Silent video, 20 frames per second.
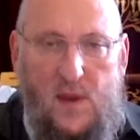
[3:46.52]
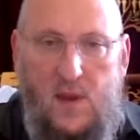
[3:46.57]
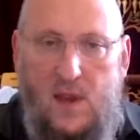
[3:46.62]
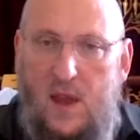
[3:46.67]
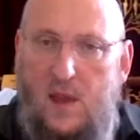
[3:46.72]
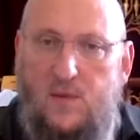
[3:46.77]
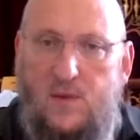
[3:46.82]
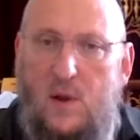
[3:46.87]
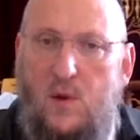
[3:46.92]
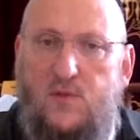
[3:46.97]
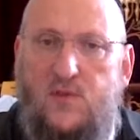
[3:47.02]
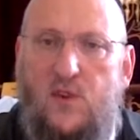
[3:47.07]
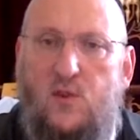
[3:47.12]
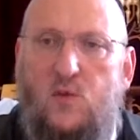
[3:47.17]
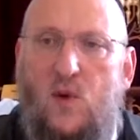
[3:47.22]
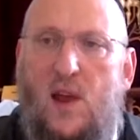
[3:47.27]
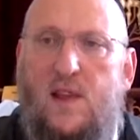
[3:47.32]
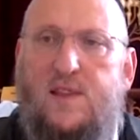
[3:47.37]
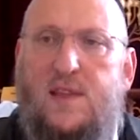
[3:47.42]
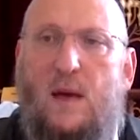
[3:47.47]
Even though he was a
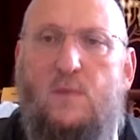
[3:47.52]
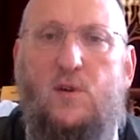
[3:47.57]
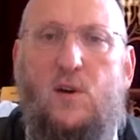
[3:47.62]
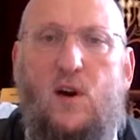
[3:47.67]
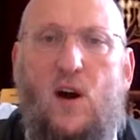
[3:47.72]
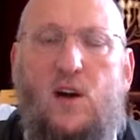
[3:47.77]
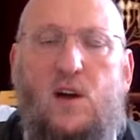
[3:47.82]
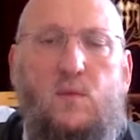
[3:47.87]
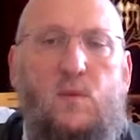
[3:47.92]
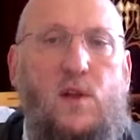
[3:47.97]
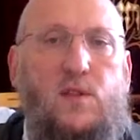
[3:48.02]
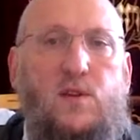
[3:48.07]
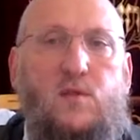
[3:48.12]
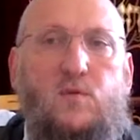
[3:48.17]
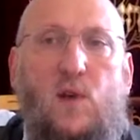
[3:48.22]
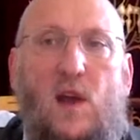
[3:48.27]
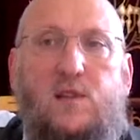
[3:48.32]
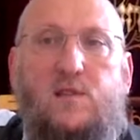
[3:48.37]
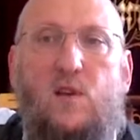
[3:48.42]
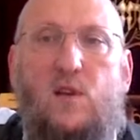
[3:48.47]
great Talmid Chacham, one of the
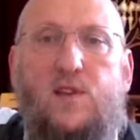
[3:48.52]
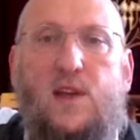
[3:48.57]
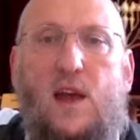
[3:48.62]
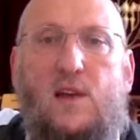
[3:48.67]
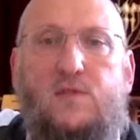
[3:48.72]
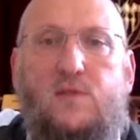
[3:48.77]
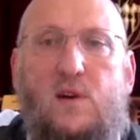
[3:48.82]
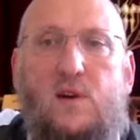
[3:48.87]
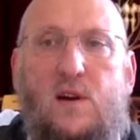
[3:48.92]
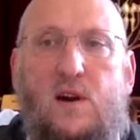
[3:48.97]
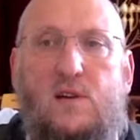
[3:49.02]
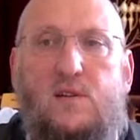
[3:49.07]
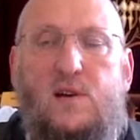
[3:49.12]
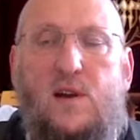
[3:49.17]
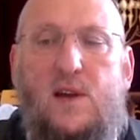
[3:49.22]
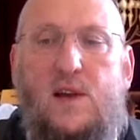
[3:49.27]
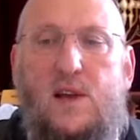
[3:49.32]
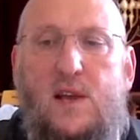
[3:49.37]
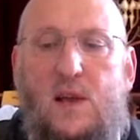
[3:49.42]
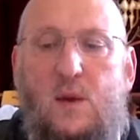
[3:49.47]
great Dolei Ador,
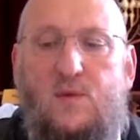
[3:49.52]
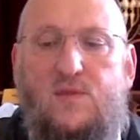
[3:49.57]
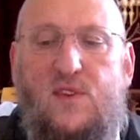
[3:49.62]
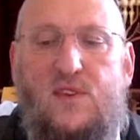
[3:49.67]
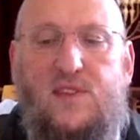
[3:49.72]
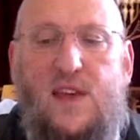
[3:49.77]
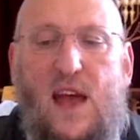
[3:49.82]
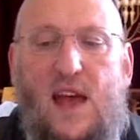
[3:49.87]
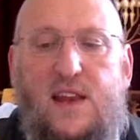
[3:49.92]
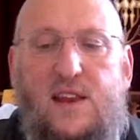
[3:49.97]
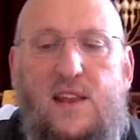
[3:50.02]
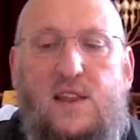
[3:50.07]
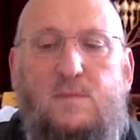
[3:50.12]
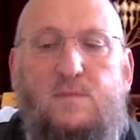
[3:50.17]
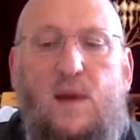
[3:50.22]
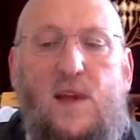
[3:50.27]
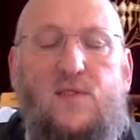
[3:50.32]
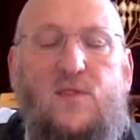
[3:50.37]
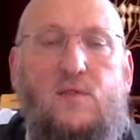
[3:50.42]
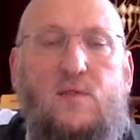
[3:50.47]
he was a dayan on
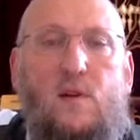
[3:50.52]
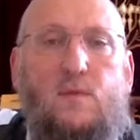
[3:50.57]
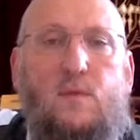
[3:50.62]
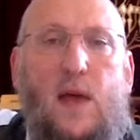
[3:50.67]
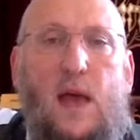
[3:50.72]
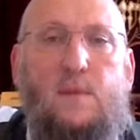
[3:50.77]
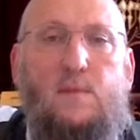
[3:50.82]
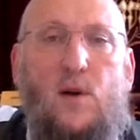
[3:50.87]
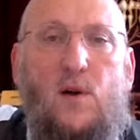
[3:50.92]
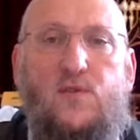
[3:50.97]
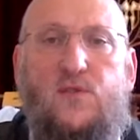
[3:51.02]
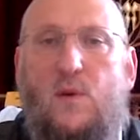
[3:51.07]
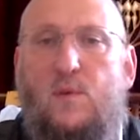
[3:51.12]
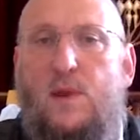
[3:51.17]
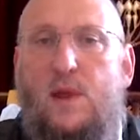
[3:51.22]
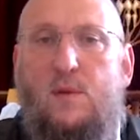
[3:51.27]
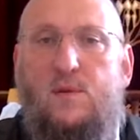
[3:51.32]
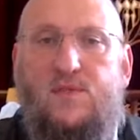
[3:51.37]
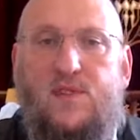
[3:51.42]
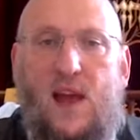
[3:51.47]
the Bezdin of Chaim Ozer
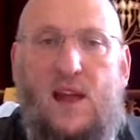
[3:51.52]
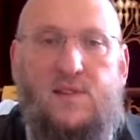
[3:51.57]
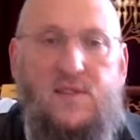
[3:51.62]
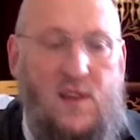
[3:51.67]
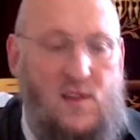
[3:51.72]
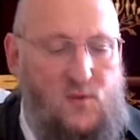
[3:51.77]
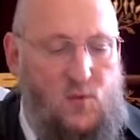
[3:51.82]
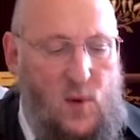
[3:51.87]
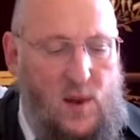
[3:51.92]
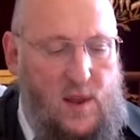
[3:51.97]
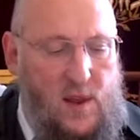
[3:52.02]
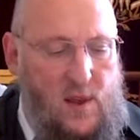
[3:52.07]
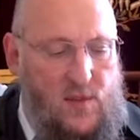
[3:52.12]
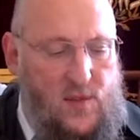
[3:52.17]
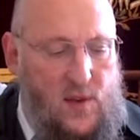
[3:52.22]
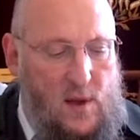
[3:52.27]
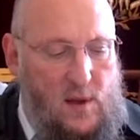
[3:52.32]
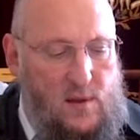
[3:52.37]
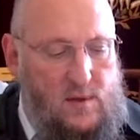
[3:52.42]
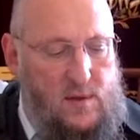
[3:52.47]
when he was 19, 20
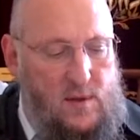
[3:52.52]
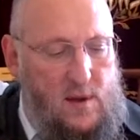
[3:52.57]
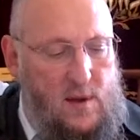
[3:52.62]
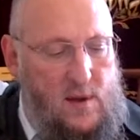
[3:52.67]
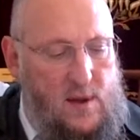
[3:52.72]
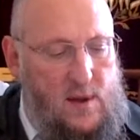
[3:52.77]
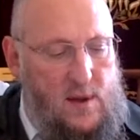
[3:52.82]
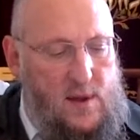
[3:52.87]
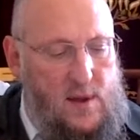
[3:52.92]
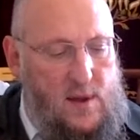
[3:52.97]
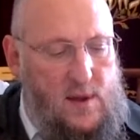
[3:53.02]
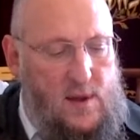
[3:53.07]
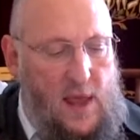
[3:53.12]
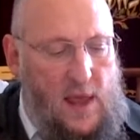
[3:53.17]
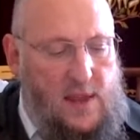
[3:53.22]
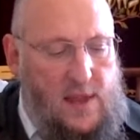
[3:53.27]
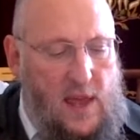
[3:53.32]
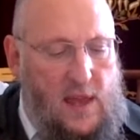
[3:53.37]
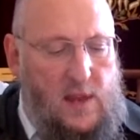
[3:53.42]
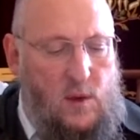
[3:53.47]
years old,
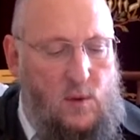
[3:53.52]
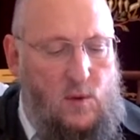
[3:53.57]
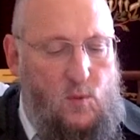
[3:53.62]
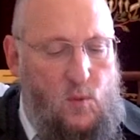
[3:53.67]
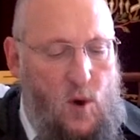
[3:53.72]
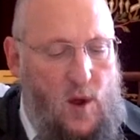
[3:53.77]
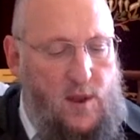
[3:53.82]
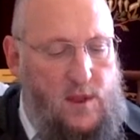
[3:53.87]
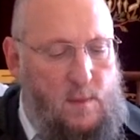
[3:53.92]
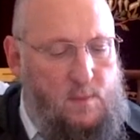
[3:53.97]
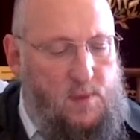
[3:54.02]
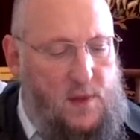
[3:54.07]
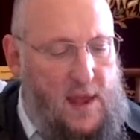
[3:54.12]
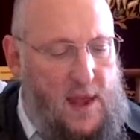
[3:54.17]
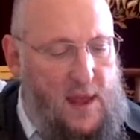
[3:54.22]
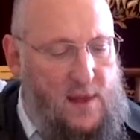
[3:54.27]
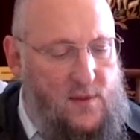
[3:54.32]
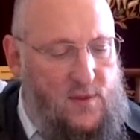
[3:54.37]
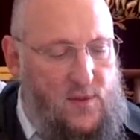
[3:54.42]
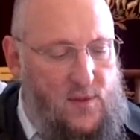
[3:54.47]
and yet he would water the
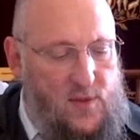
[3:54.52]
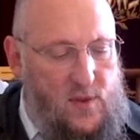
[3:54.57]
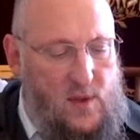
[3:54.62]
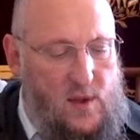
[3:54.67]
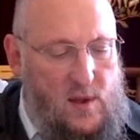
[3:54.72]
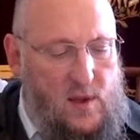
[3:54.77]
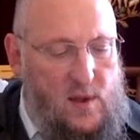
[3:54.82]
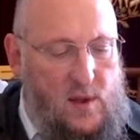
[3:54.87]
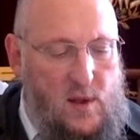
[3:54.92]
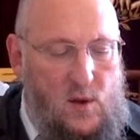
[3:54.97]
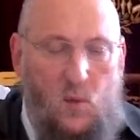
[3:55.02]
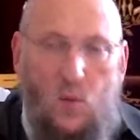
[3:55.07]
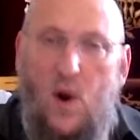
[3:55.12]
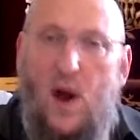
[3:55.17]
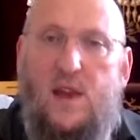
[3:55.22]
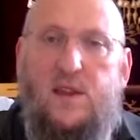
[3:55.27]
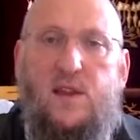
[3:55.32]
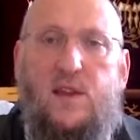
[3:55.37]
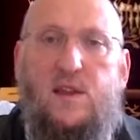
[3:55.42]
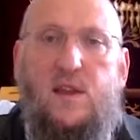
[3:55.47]
plants.
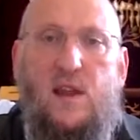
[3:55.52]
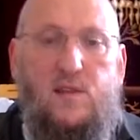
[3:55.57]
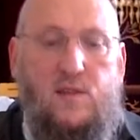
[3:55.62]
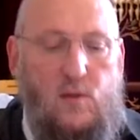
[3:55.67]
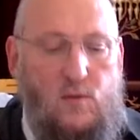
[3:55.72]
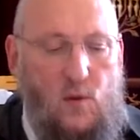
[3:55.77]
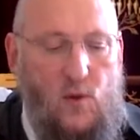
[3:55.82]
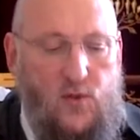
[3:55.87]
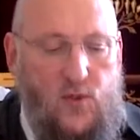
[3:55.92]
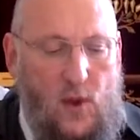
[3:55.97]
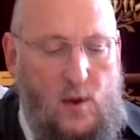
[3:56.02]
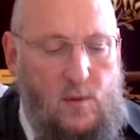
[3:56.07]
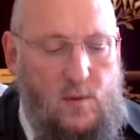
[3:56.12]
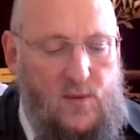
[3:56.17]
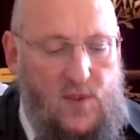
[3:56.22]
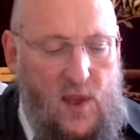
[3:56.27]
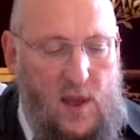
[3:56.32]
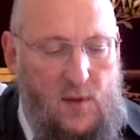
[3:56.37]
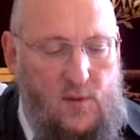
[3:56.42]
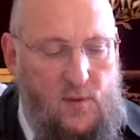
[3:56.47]
Why did he need to do so
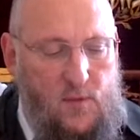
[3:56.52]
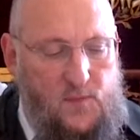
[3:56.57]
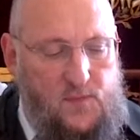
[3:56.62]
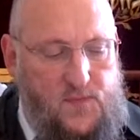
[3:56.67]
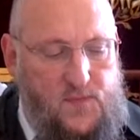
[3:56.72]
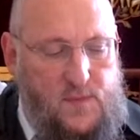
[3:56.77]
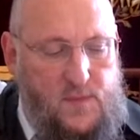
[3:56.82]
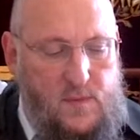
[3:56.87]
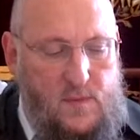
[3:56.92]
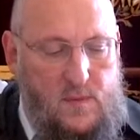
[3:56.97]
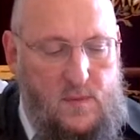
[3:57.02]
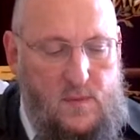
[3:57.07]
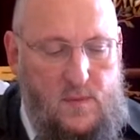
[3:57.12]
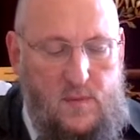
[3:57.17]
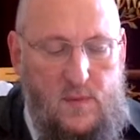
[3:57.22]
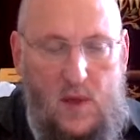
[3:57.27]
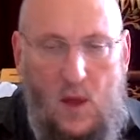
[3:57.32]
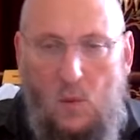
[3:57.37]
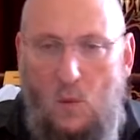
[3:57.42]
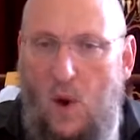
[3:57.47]
himself?
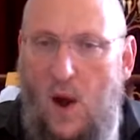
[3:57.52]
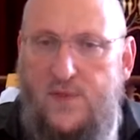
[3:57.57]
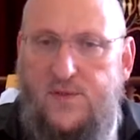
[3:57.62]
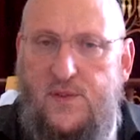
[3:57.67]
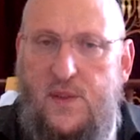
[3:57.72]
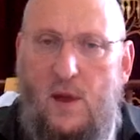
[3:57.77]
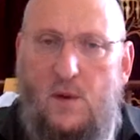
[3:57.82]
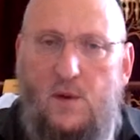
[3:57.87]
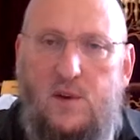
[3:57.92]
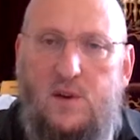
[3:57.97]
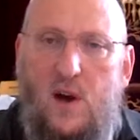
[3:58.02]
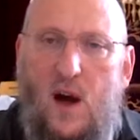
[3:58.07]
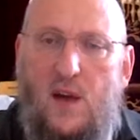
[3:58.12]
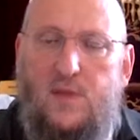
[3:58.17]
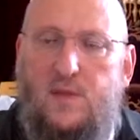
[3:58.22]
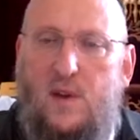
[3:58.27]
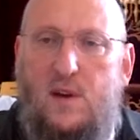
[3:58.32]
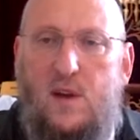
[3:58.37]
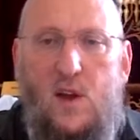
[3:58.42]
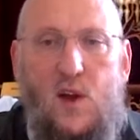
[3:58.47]
Wasn't there a
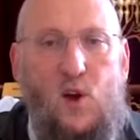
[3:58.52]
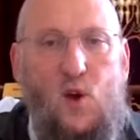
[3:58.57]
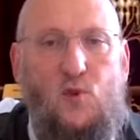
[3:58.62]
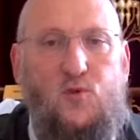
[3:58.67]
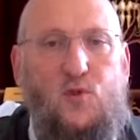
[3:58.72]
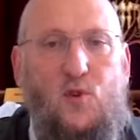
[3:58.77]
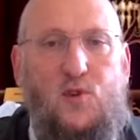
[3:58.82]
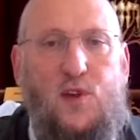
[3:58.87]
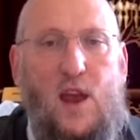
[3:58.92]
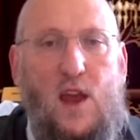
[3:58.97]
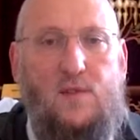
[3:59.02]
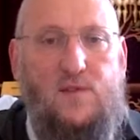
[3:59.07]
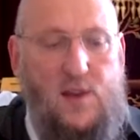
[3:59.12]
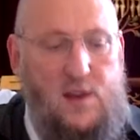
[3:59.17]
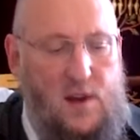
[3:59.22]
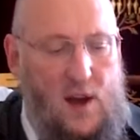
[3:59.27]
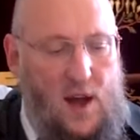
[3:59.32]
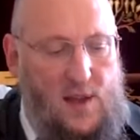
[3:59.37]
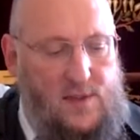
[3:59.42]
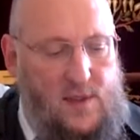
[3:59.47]
gardener who took care of the
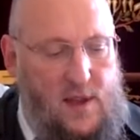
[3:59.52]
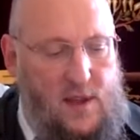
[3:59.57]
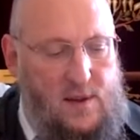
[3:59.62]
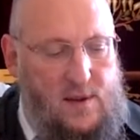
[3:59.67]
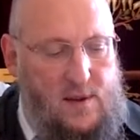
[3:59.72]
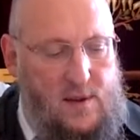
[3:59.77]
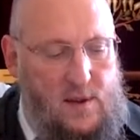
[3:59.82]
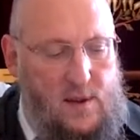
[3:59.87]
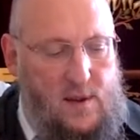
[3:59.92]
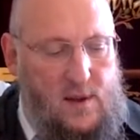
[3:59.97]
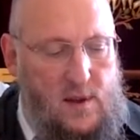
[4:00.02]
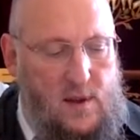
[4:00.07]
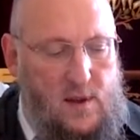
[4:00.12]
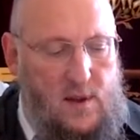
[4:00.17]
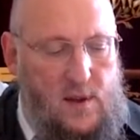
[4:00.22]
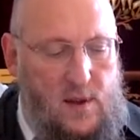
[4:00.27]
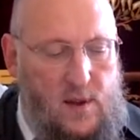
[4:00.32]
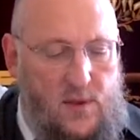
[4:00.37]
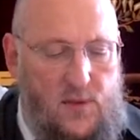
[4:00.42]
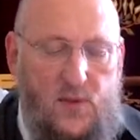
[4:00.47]
gardening?
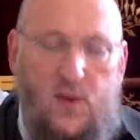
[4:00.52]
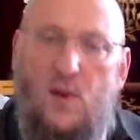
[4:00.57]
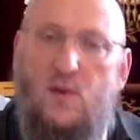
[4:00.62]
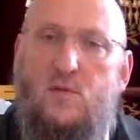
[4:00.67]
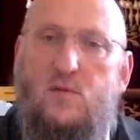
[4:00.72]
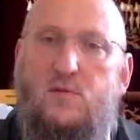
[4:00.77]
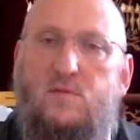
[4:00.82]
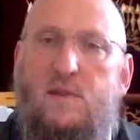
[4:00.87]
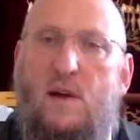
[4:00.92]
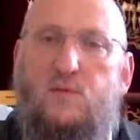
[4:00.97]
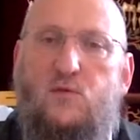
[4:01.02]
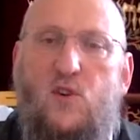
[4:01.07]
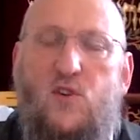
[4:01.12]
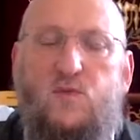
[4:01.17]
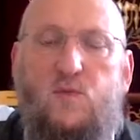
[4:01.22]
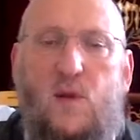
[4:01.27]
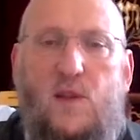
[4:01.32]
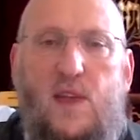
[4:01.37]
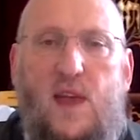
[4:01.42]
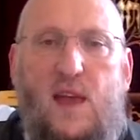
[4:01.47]
So Rav Gusman